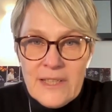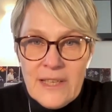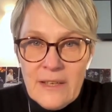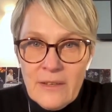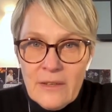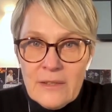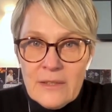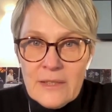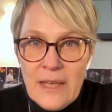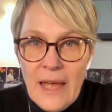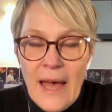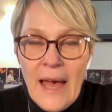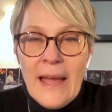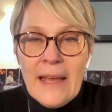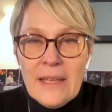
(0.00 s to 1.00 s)
seconds,
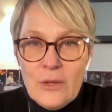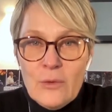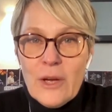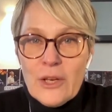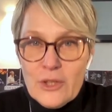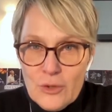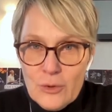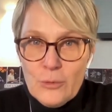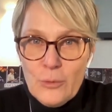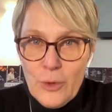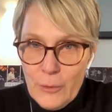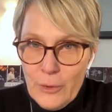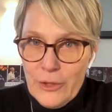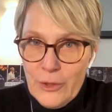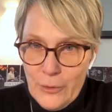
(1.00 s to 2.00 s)
I knew I should
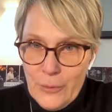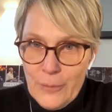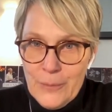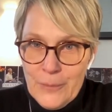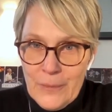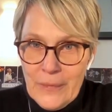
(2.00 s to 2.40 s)
work with you.